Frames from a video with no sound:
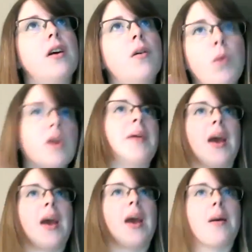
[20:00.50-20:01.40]
what could be
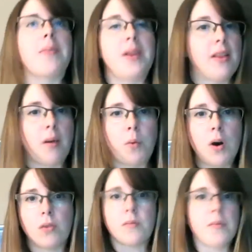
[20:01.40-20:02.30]
happening in their
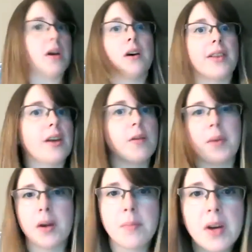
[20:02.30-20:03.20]
world? Oh my God, there could be
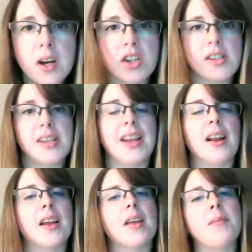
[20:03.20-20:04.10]
an emergency.
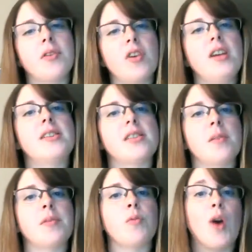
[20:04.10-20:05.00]
Like, it creates so
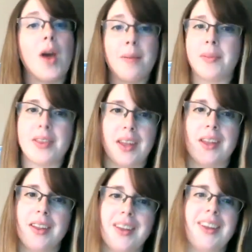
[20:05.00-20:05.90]
much more
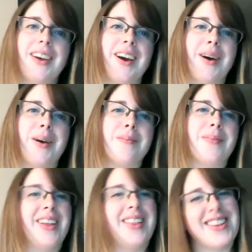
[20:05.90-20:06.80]
empathy
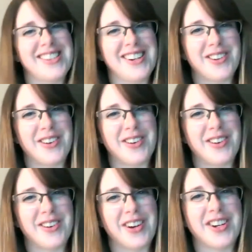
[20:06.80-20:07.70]
in that
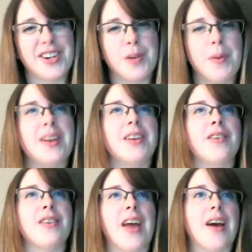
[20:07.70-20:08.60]
situation, depending
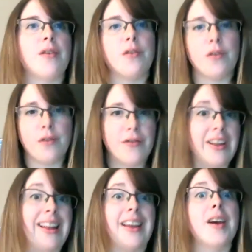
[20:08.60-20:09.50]
on how you're
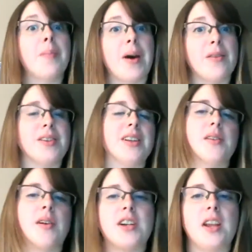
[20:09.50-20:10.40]
feeling about it. So
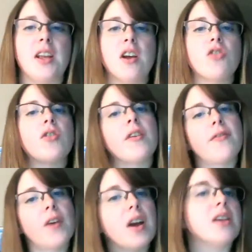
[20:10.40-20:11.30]
actually trying to
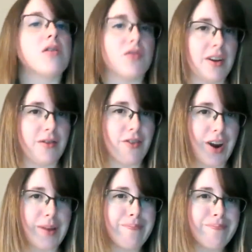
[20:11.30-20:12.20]
find a reframe